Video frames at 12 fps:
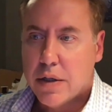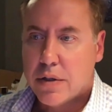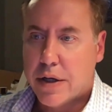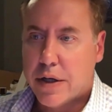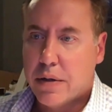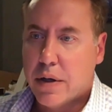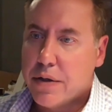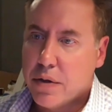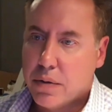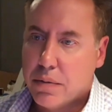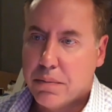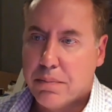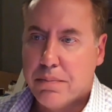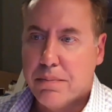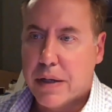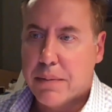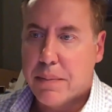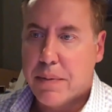So I don't
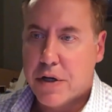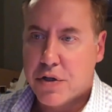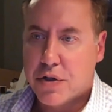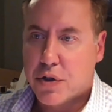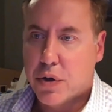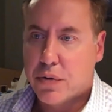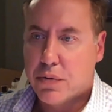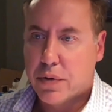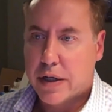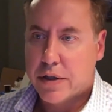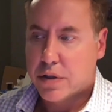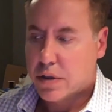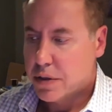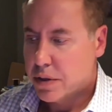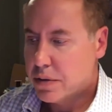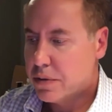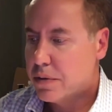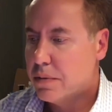make my patients go through that just
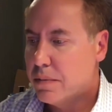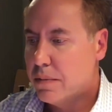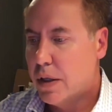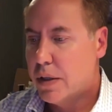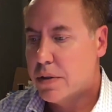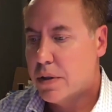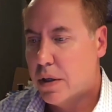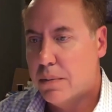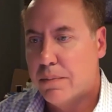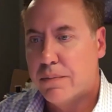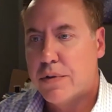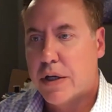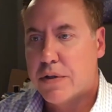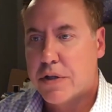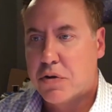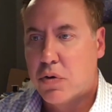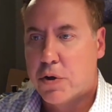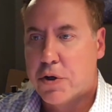because it sounds
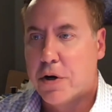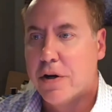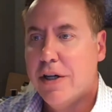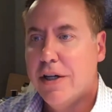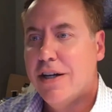like torture.